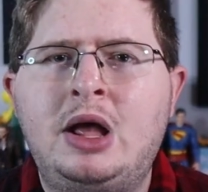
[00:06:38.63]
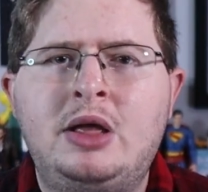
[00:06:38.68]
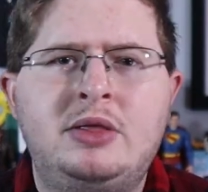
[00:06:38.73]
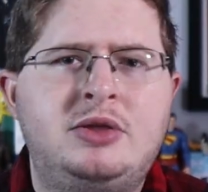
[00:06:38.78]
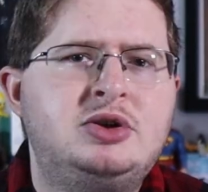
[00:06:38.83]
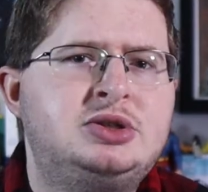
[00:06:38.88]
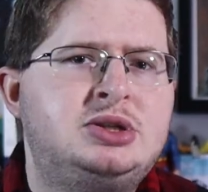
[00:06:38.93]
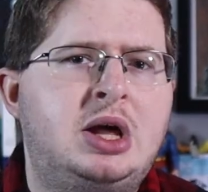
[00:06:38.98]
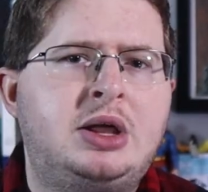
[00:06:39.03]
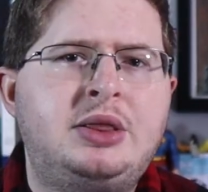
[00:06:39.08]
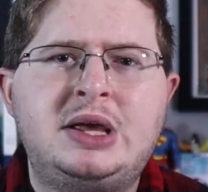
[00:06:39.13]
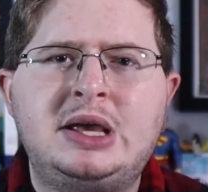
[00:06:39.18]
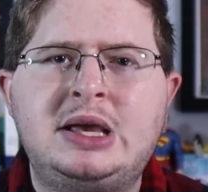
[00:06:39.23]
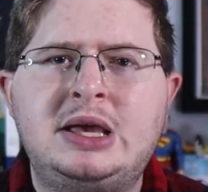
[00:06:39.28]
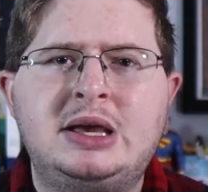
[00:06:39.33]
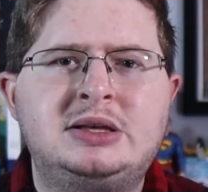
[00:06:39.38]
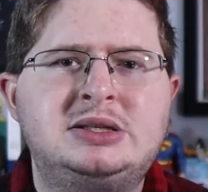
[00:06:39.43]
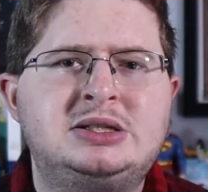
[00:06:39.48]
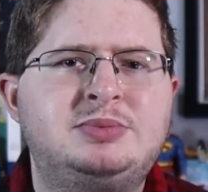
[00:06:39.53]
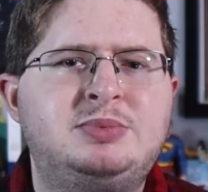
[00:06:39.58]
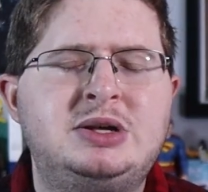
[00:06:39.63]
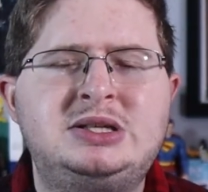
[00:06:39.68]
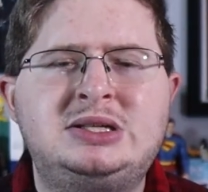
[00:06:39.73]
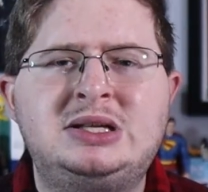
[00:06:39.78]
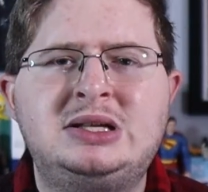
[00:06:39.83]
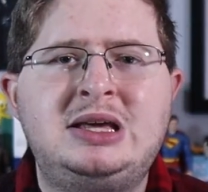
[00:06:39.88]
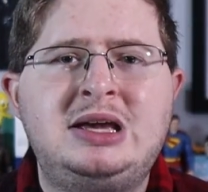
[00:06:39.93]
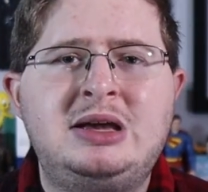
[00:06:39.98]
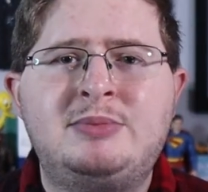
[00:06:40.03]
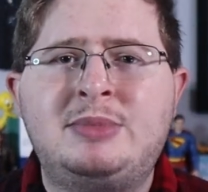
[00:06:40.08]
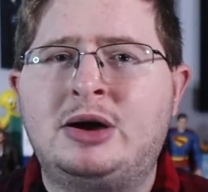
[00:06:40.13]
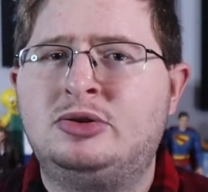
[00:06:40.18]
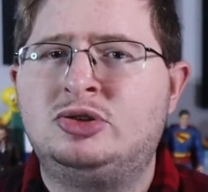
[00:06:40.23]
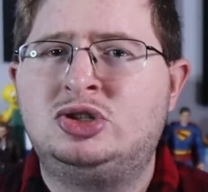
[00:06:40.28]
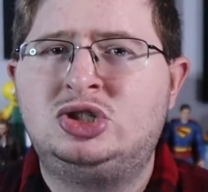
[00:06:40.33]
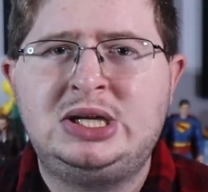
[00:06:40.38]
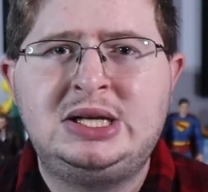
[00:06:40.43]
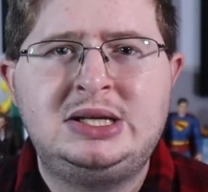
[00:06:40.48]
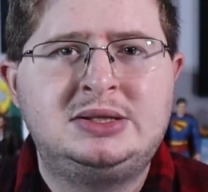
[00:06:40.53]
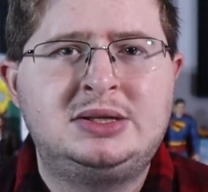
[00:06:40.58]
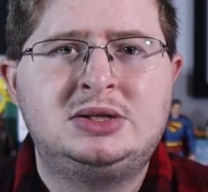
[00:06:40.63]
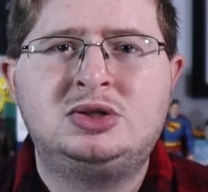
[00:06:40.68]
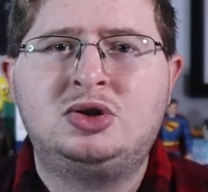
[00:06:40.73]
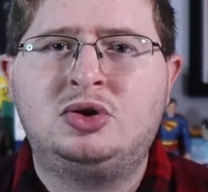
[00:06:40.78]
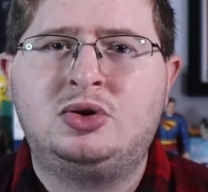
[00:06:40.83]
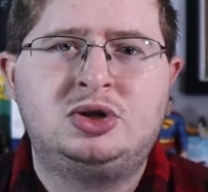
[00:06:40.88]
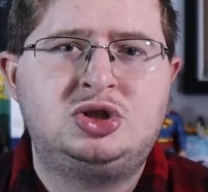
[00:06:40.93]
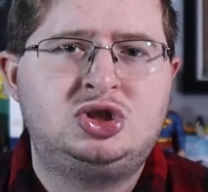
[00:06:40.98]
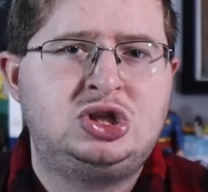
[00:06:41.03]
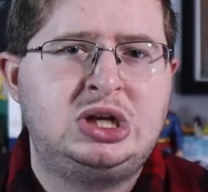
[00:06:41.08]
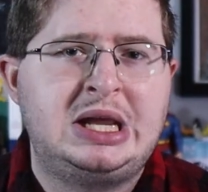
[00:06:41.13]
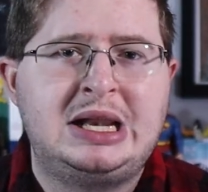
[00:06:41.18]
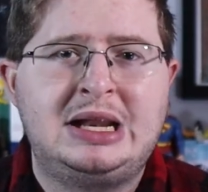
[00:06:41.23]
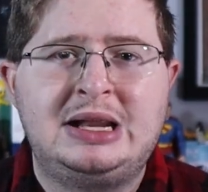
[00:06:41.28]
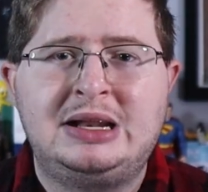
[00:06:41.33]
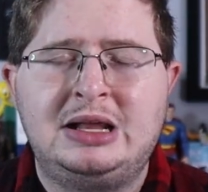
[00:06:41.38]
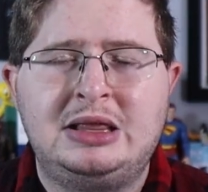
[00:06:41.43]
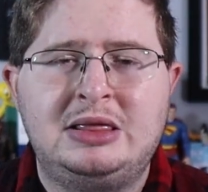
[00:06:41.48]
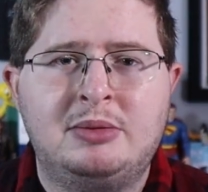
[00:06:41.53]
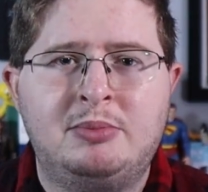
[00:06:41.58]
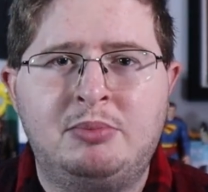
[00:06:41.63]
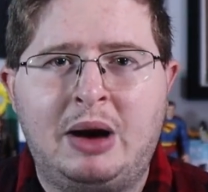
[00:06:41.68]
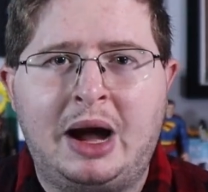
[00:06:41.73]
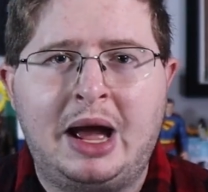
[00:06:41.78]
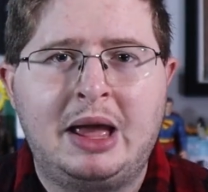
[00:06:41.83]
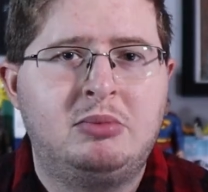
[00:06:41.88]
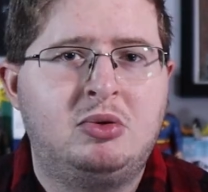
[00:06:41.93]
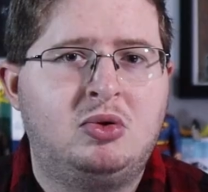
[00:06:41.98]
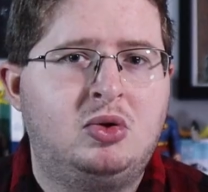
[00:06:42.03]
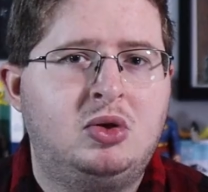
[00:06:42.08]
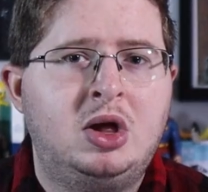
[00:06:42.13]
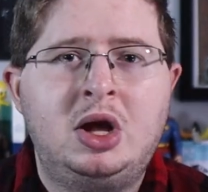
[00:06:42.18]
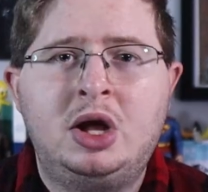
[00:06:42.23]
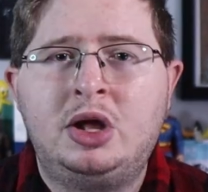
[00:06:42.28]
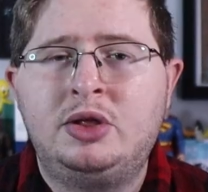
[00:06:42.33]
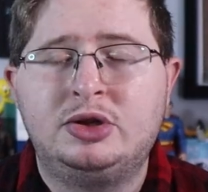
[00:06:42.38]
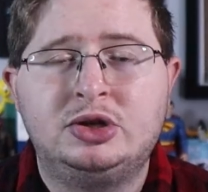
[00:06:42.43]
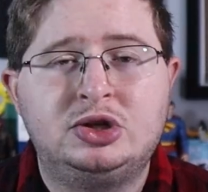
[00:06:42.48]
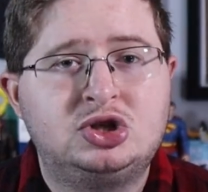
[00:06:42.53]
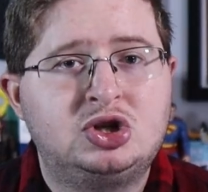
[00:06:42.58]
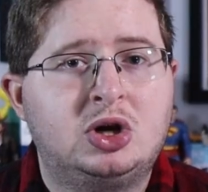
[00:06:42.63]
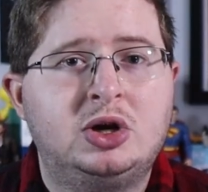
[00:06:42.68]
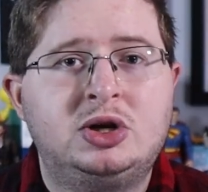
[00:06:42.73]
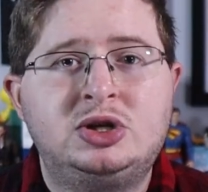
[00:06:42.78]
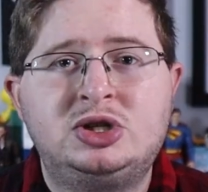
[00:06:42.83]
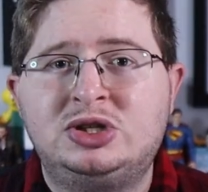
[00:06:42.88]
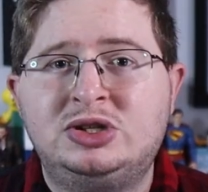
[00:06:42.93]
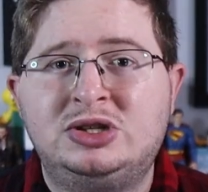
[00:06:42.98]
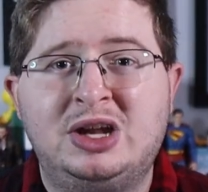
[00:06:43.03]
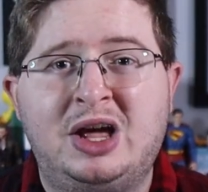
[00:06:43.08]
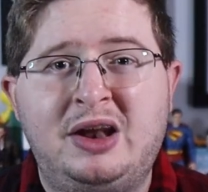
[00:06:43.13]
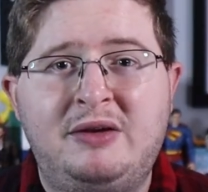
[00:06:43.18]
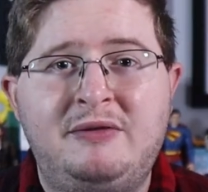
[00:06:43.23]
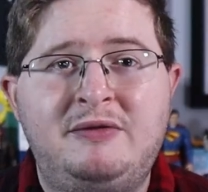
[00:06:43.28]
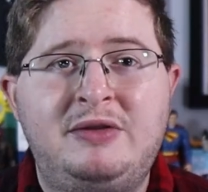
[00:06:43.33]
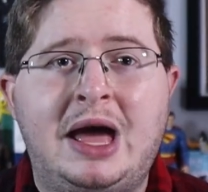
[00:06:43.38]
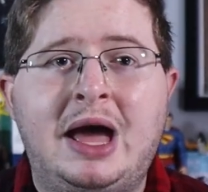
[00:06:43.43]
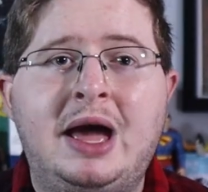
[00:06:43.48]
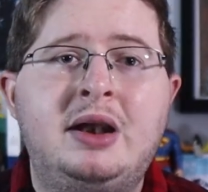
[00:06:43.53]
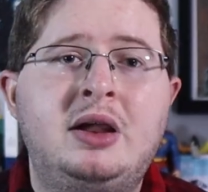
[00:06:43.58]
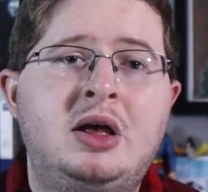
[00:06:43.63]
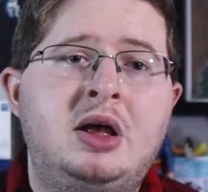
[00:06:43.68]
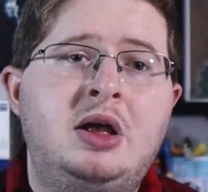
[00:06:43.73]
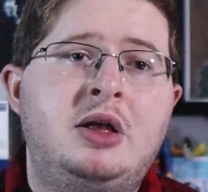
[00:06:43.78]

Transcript: There's nothing explicitly about Jesus, Christianity, the Bible, the church, none of that.